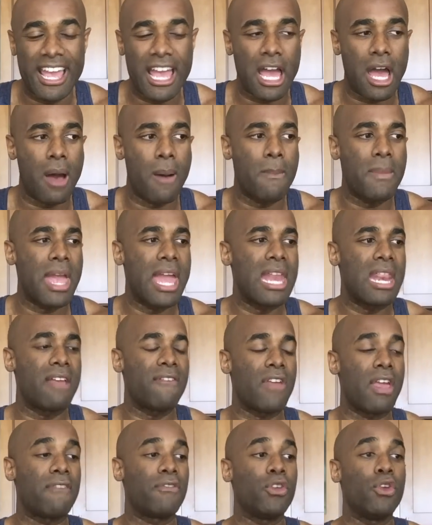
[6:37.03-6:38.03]
And
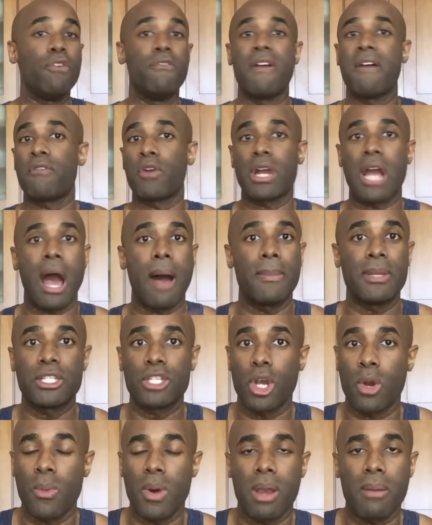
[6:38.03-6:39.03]
if you've ever
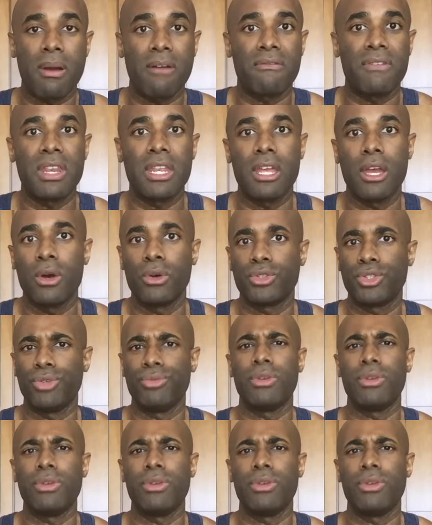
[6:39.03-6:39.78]
commented on one of my videos,